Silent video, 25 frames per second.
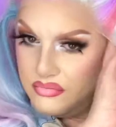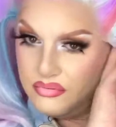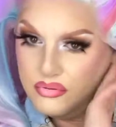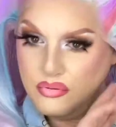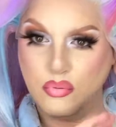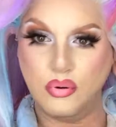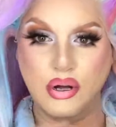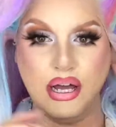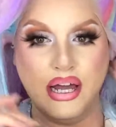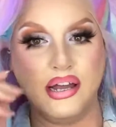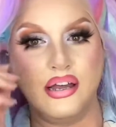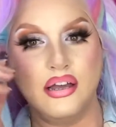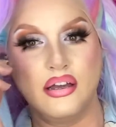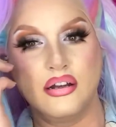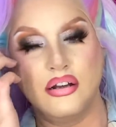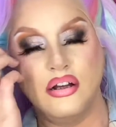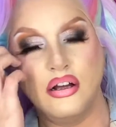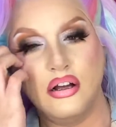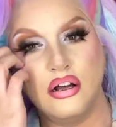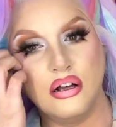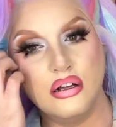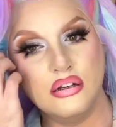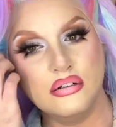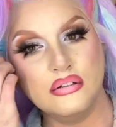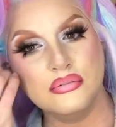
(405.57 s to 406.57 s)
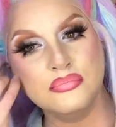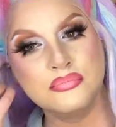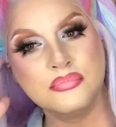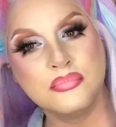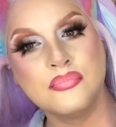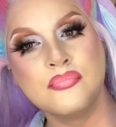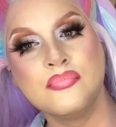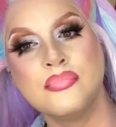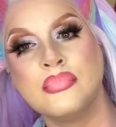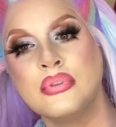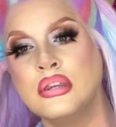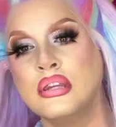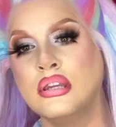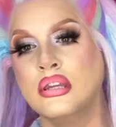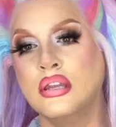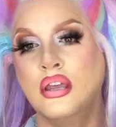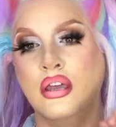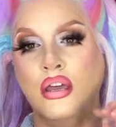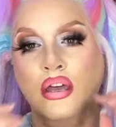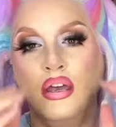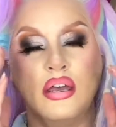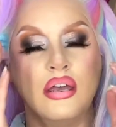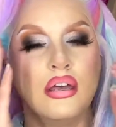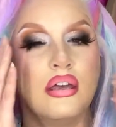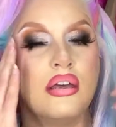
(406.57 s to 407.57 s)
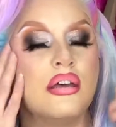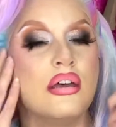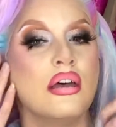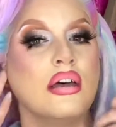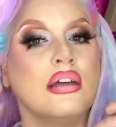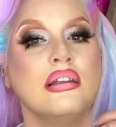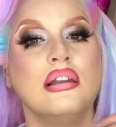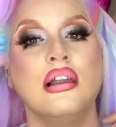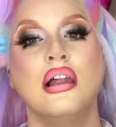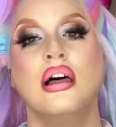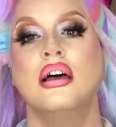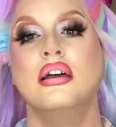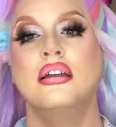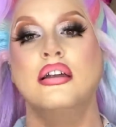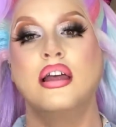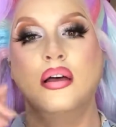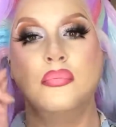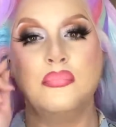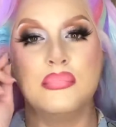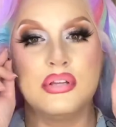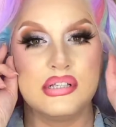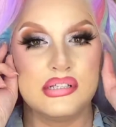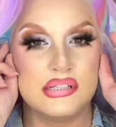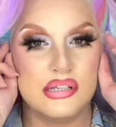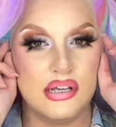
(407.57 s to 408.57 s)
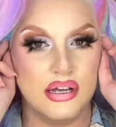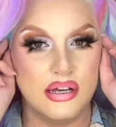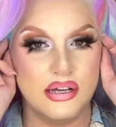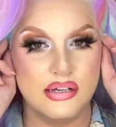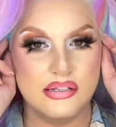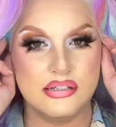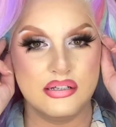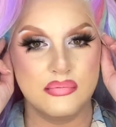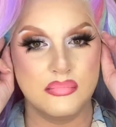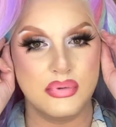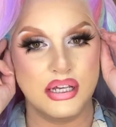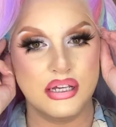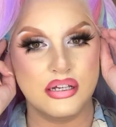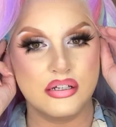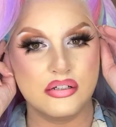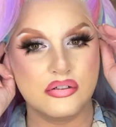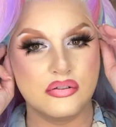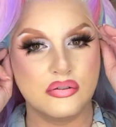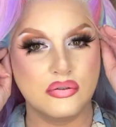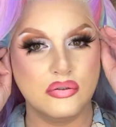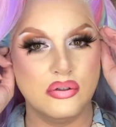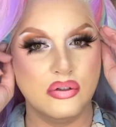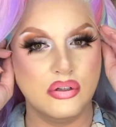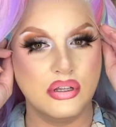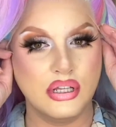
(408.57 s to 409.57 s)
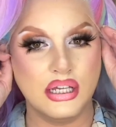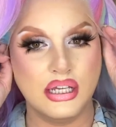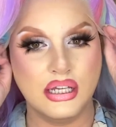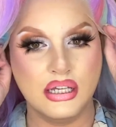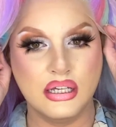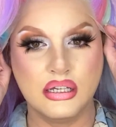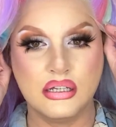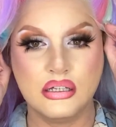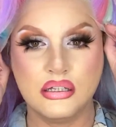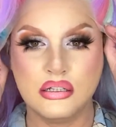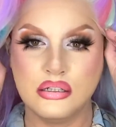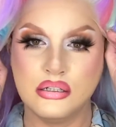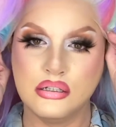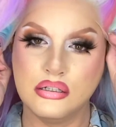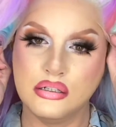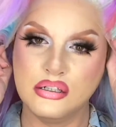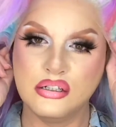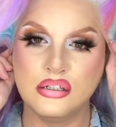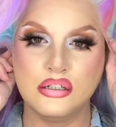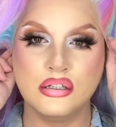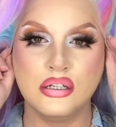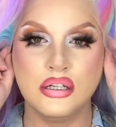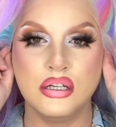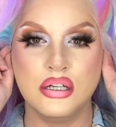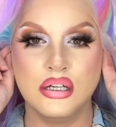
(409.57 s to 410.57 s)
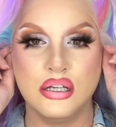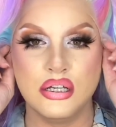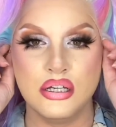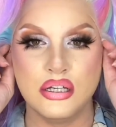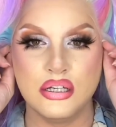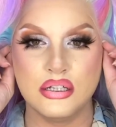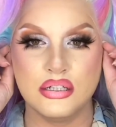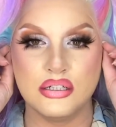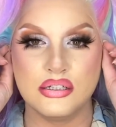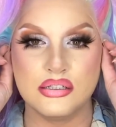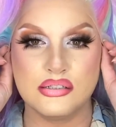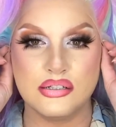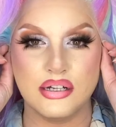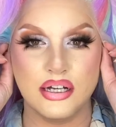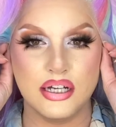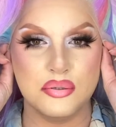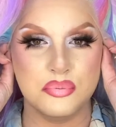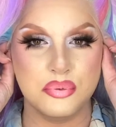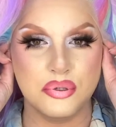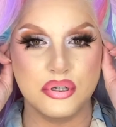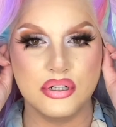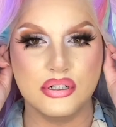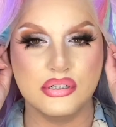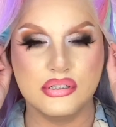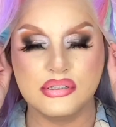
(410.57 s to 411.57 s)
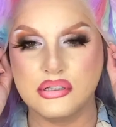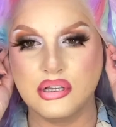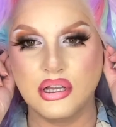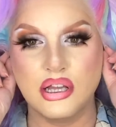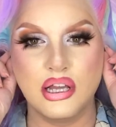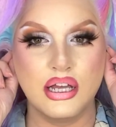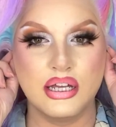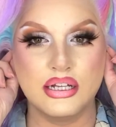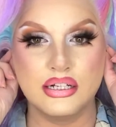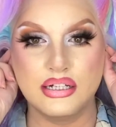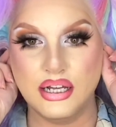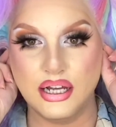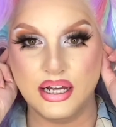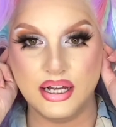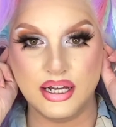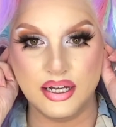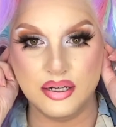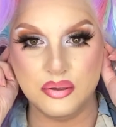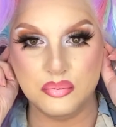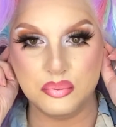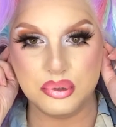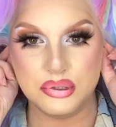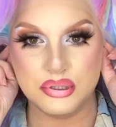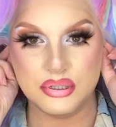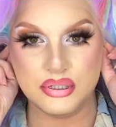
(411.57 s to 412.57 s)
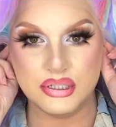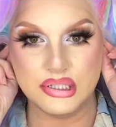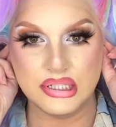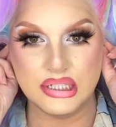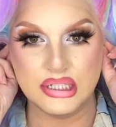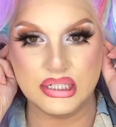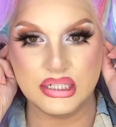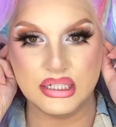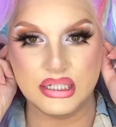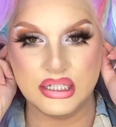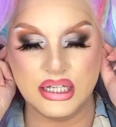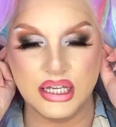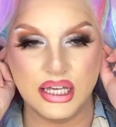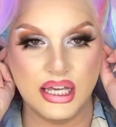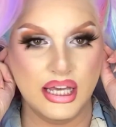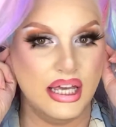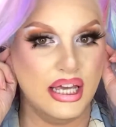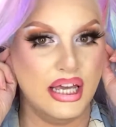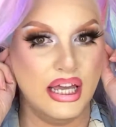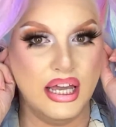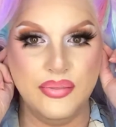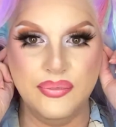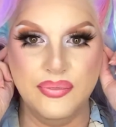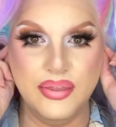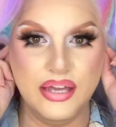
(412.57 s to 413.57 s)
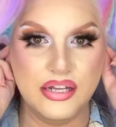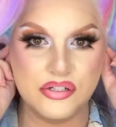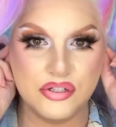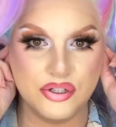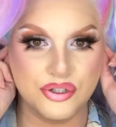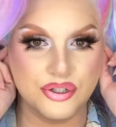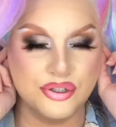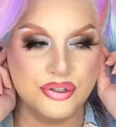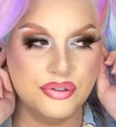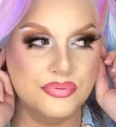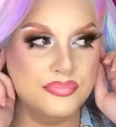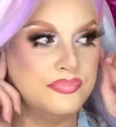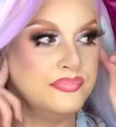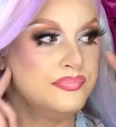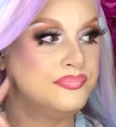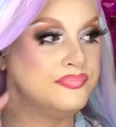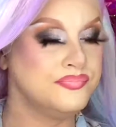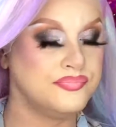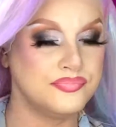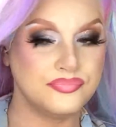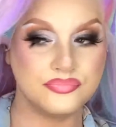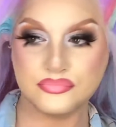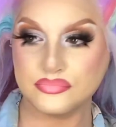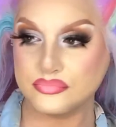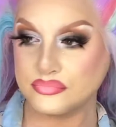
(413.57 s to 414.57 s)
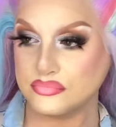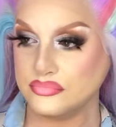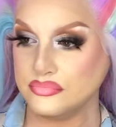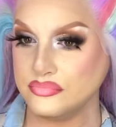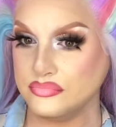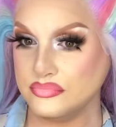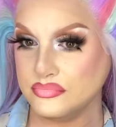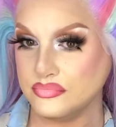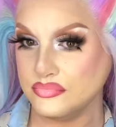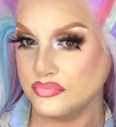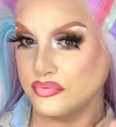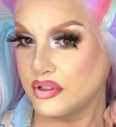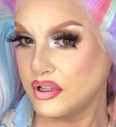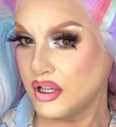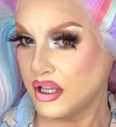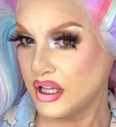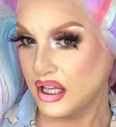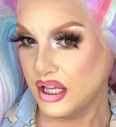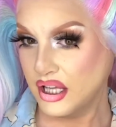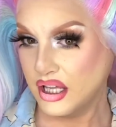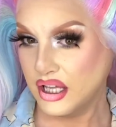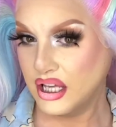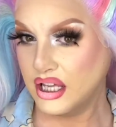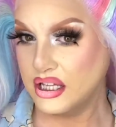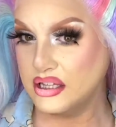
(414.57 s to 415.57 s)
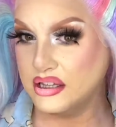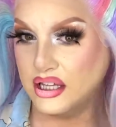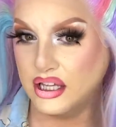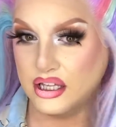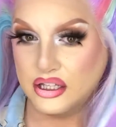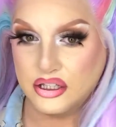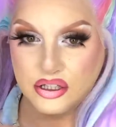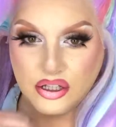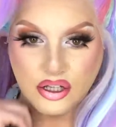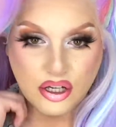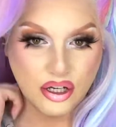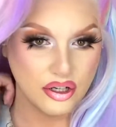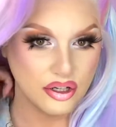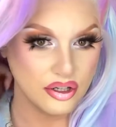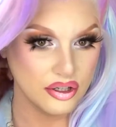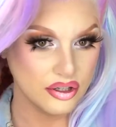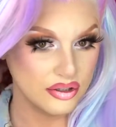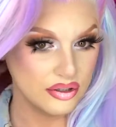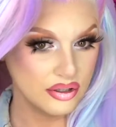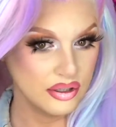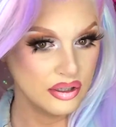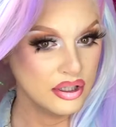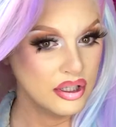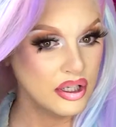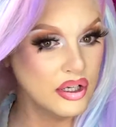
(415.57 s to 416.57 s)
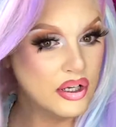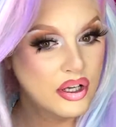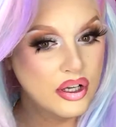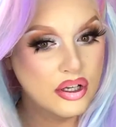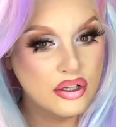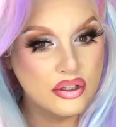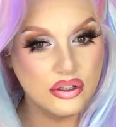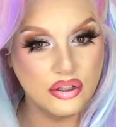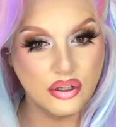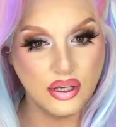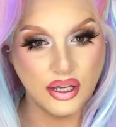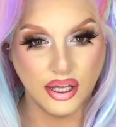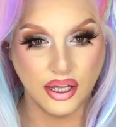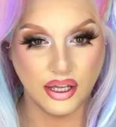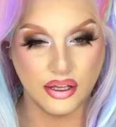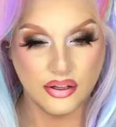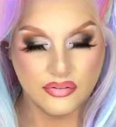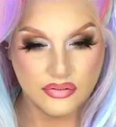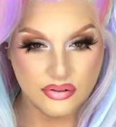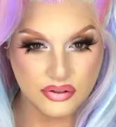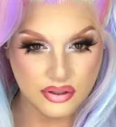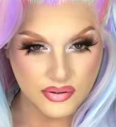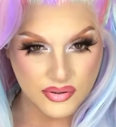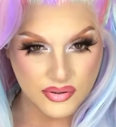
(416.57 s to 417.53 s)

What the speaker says: whack it on and line up the sides and make sure the sideburns line up, and they do. And there you go. You have